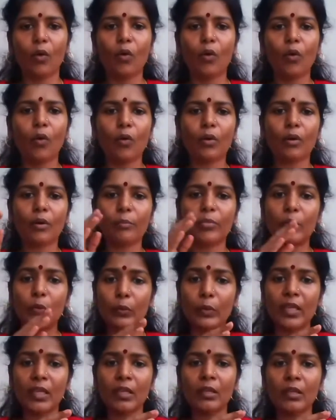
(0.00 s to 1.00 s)
or
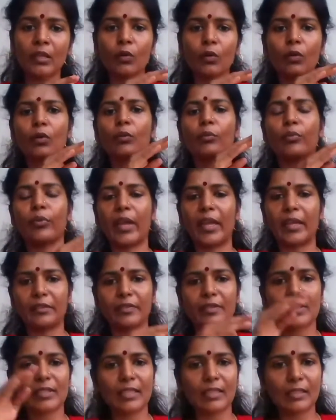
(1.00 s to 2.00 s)
between your
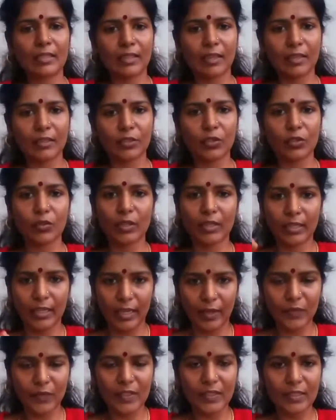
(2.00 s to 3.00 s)
breakfast and lunch, you can
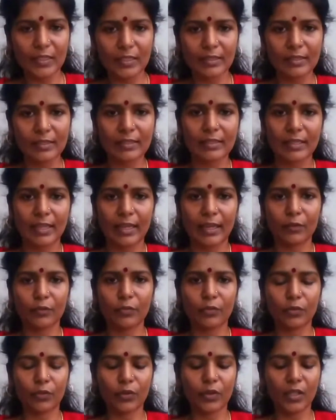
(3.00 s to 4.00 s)
have this as a snack
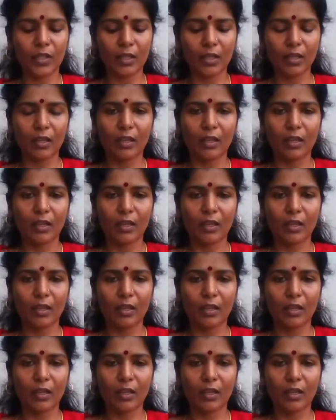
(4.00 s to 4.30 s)
food.